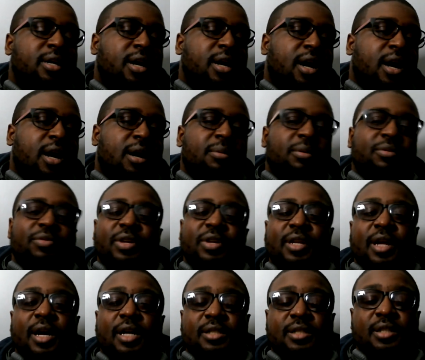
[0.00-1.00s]
If he
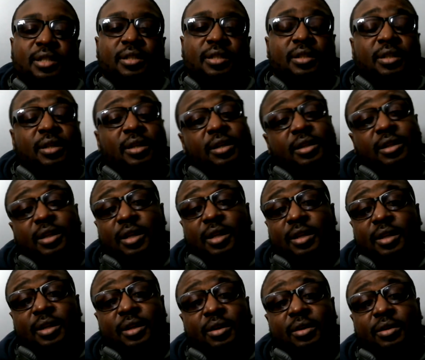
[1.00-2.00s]
doesn't, then
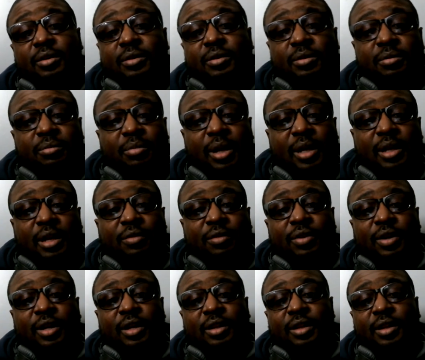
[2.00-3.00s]
may never
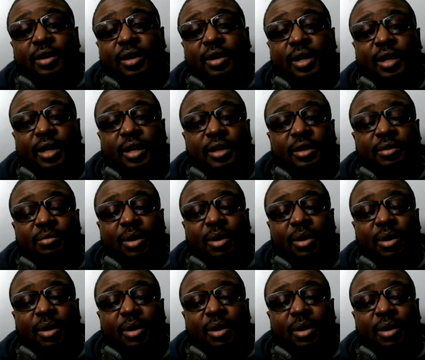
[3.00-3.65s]
get there again.